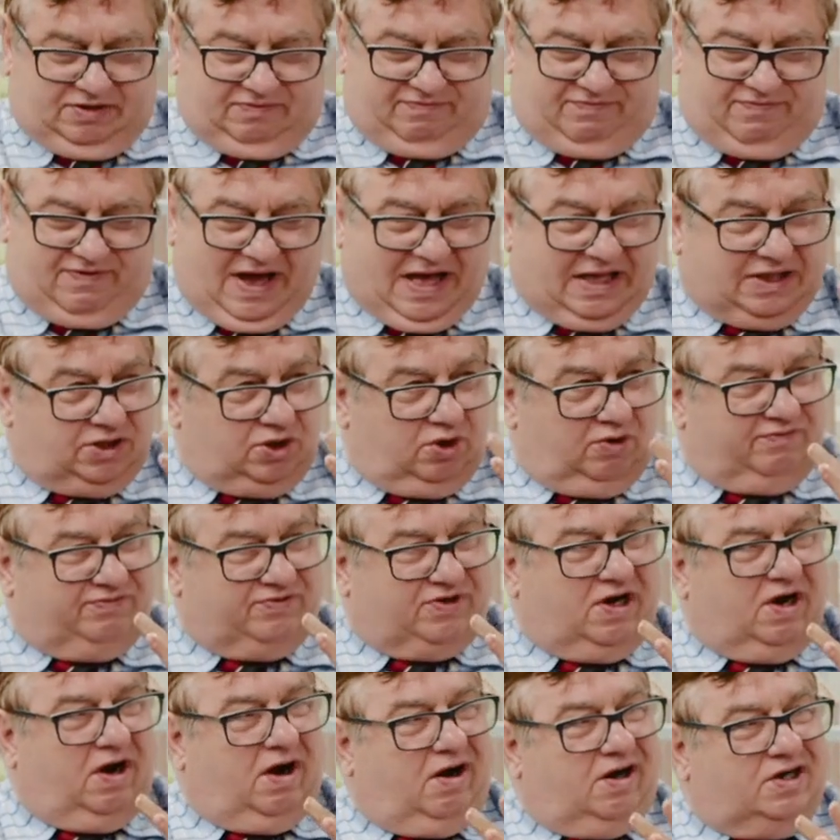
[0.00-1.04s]
the value
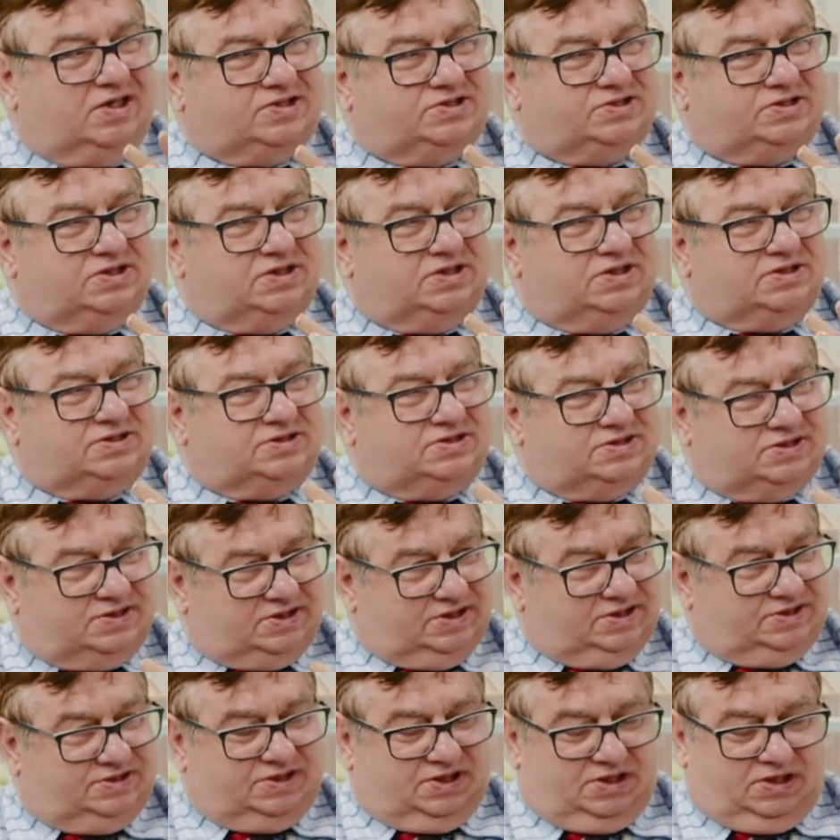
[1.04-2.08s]
of cars is a
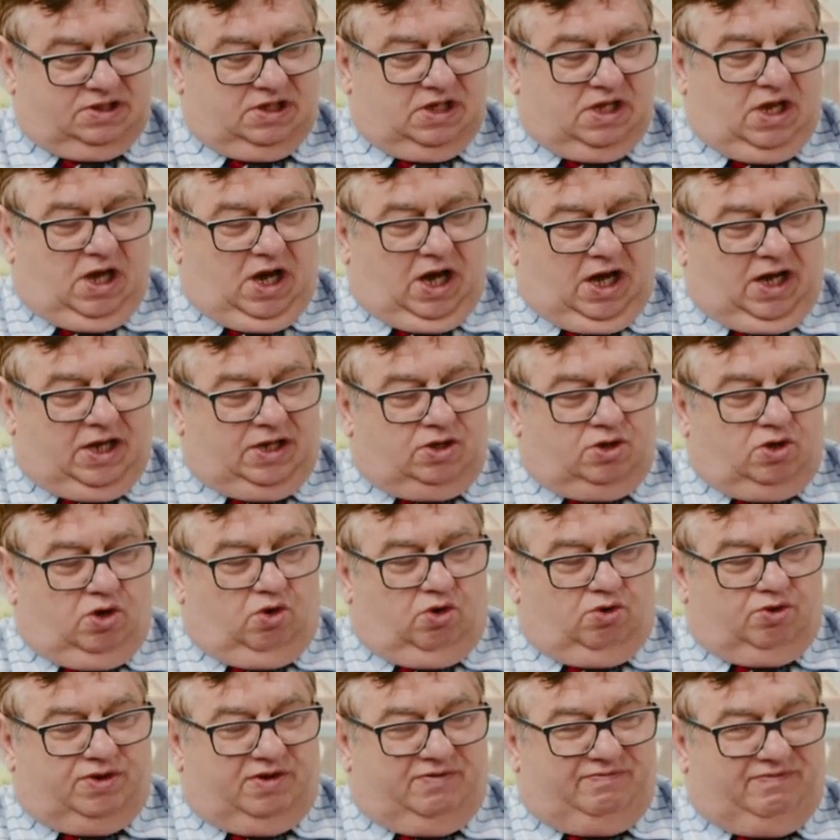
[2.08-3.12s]
reason. I
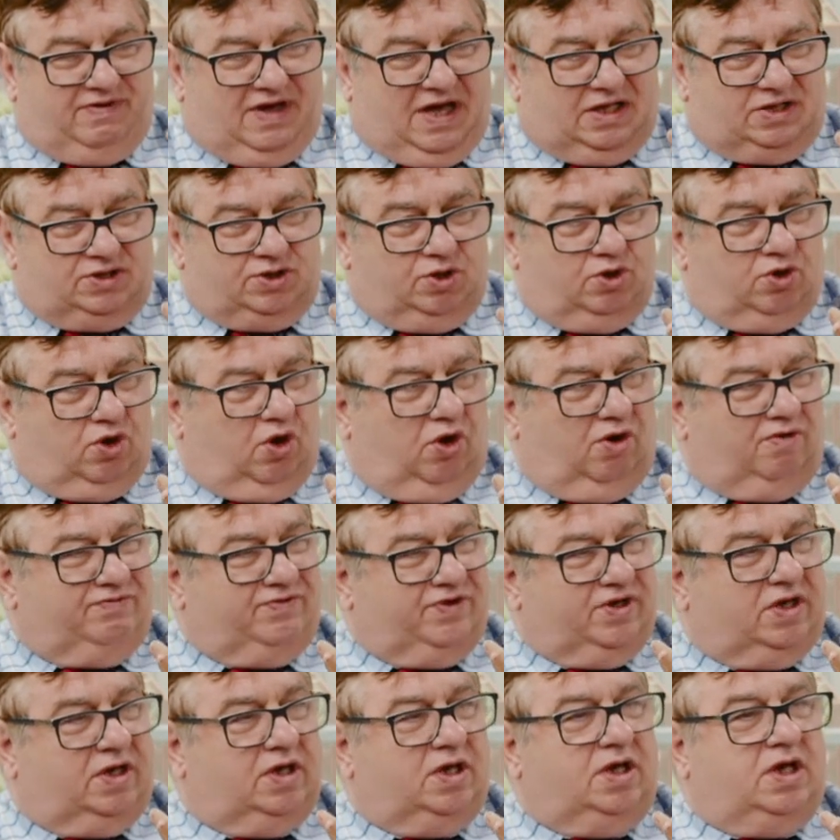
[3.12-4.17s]
know the value of
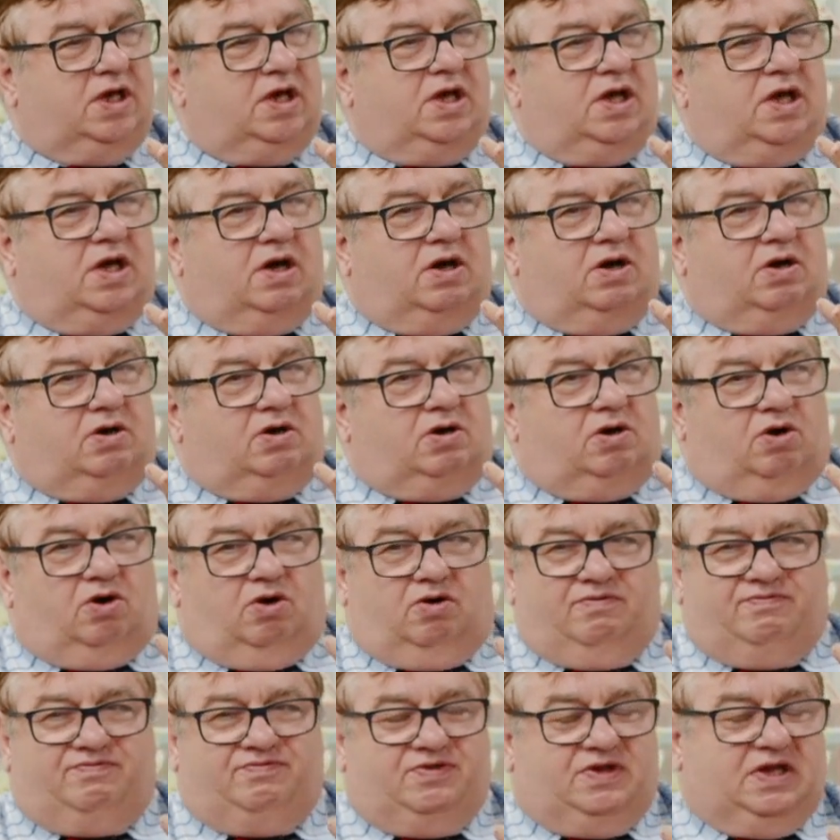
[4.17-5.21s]
the
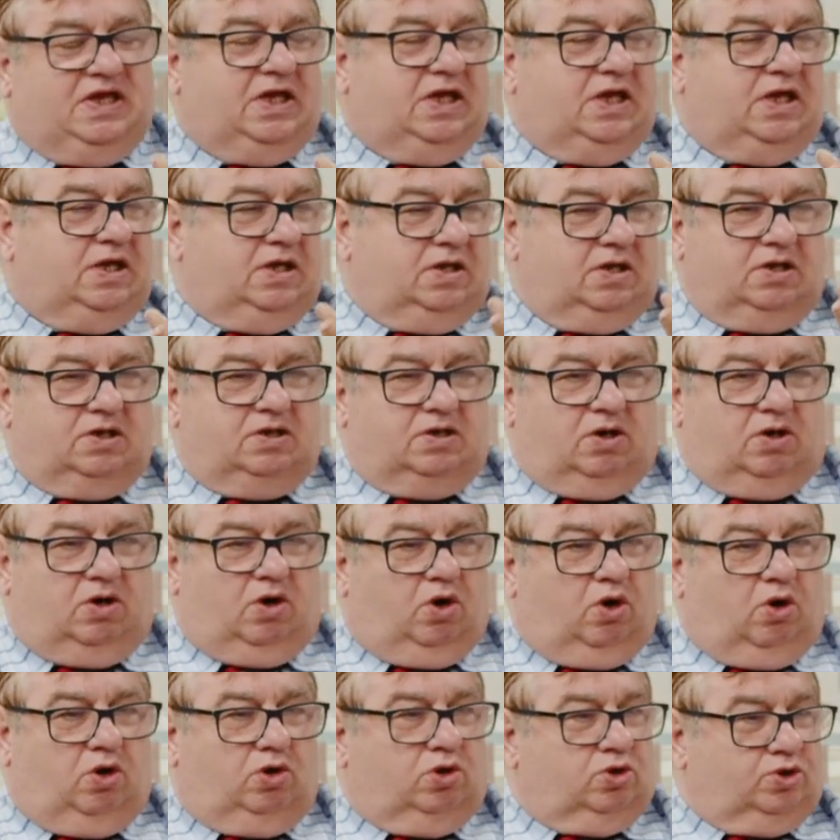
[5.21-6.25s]
of the
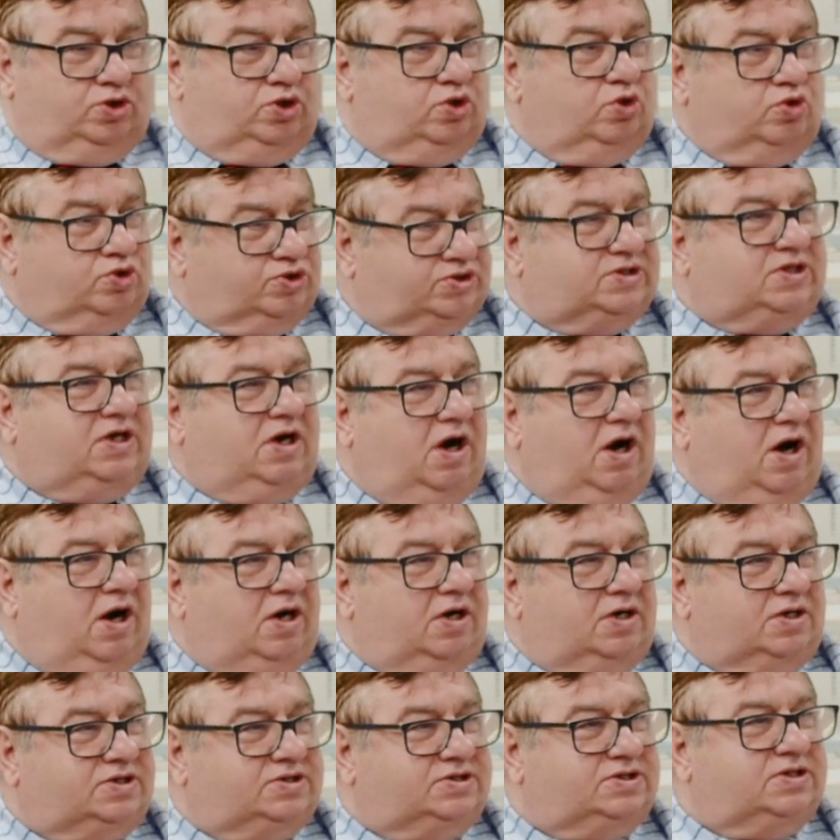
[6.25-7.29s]
all used
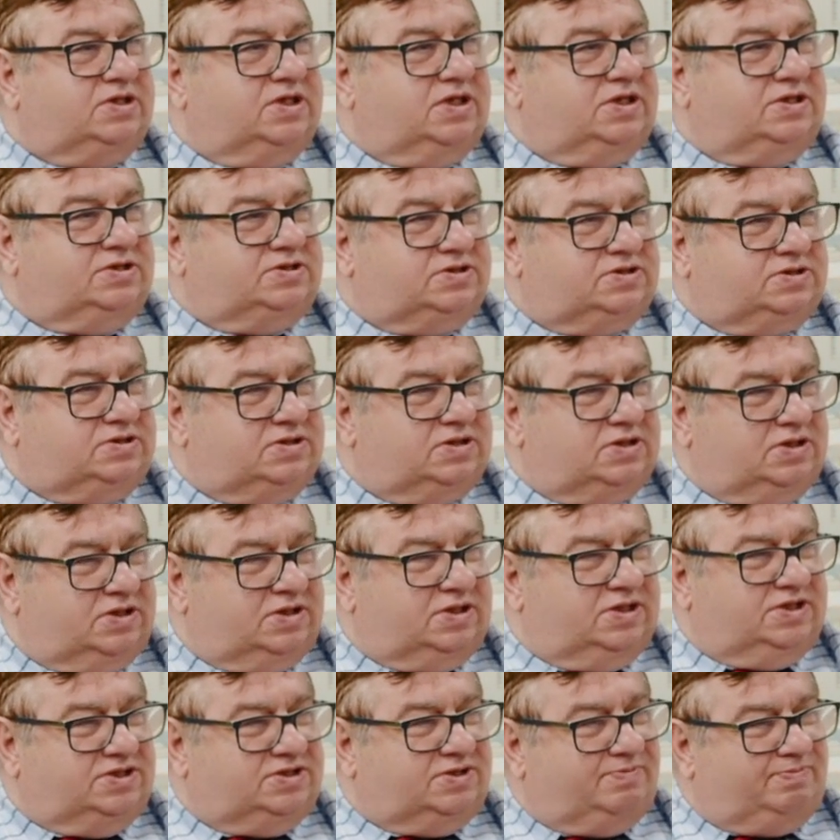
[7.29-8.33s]
cars is a
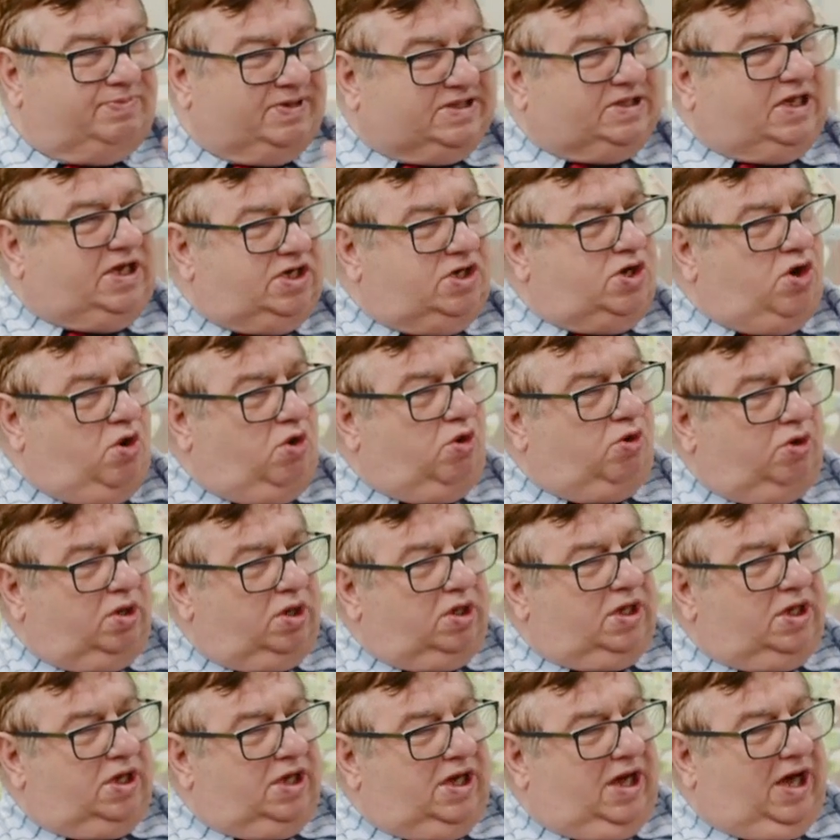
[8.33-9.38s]
reason. But I
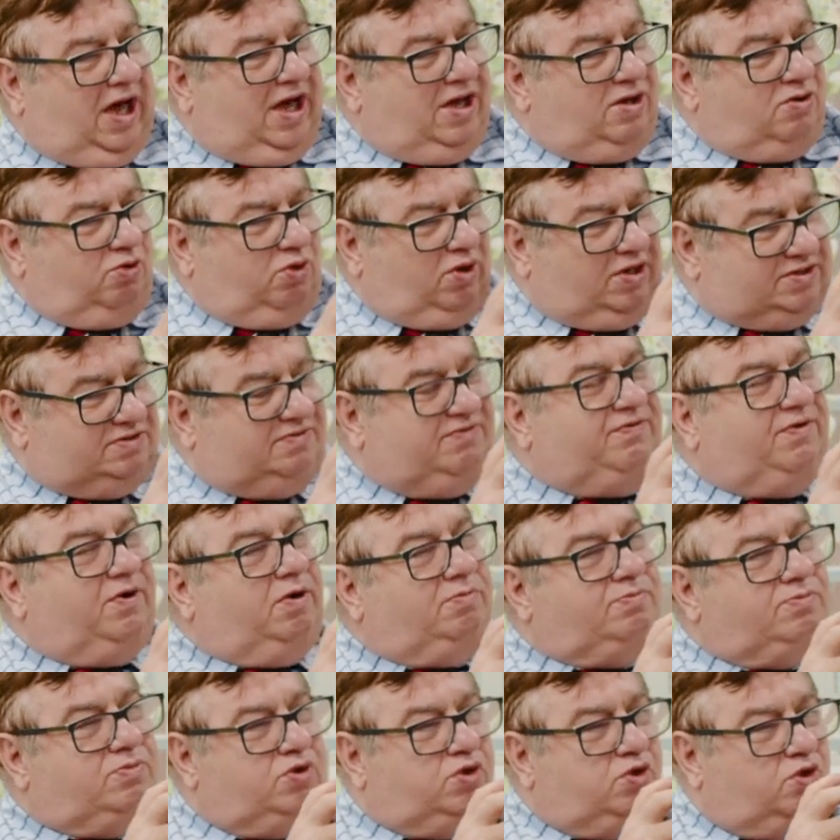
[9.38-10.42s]
know I want
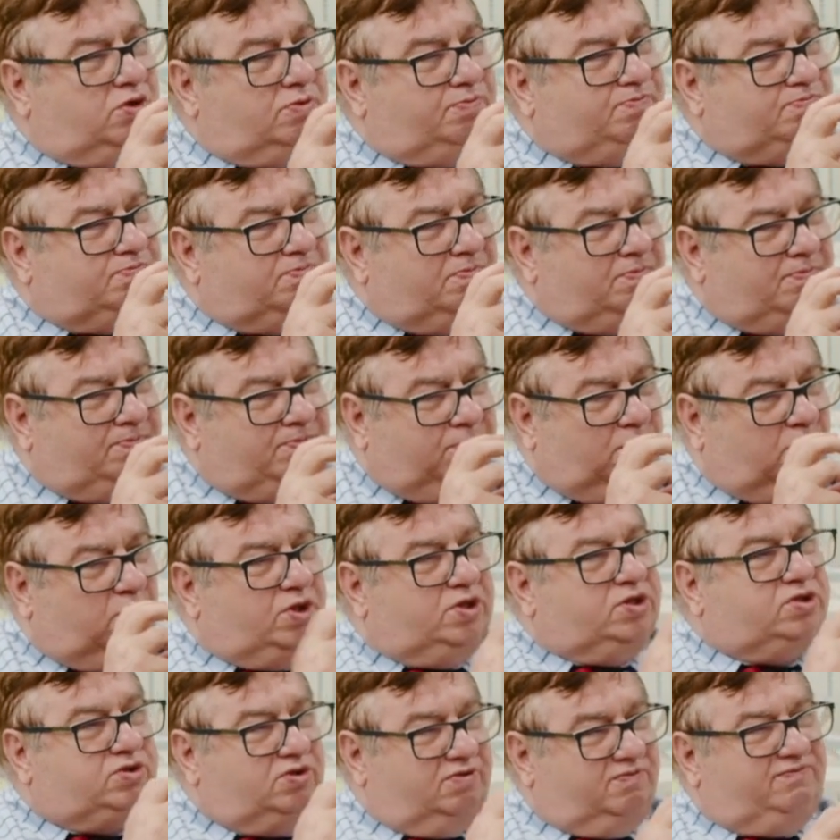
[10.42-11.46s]
from your
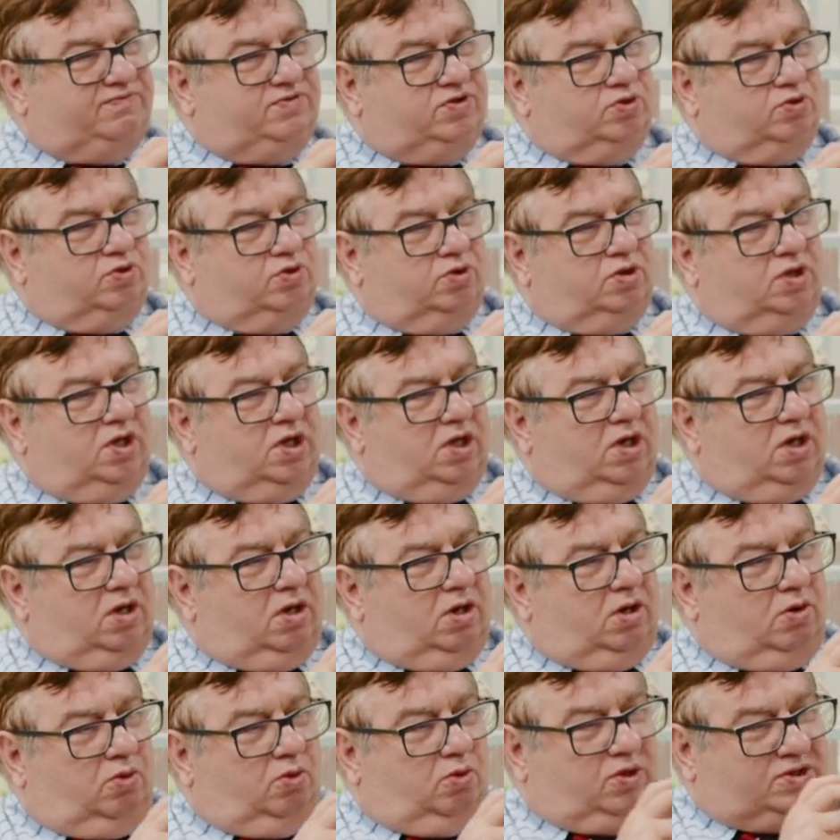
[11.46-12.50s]
point of view,
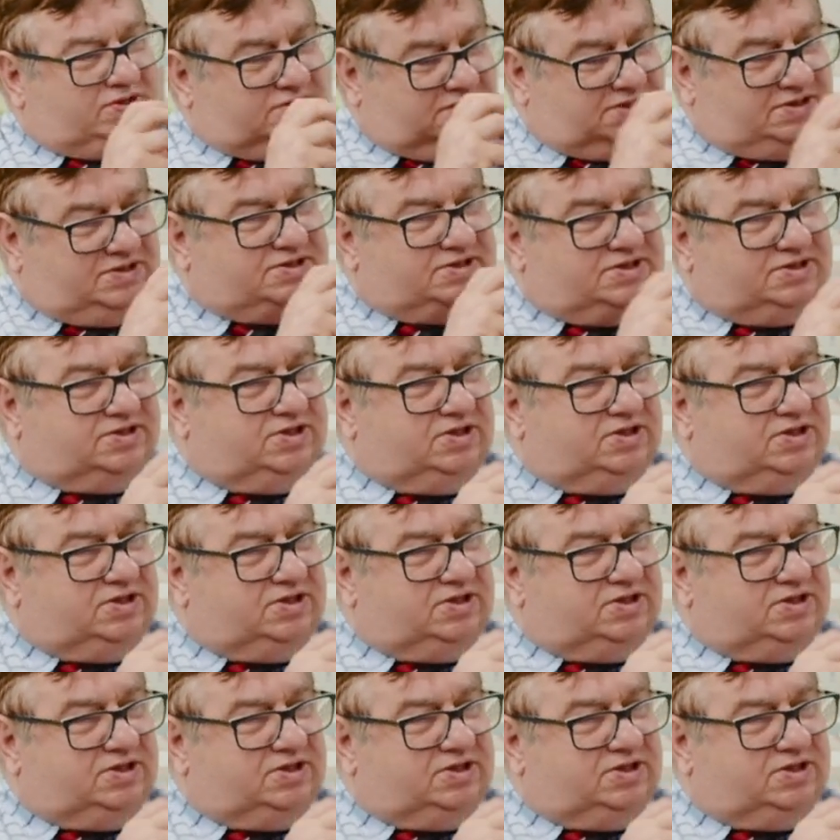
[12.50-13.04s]
what is the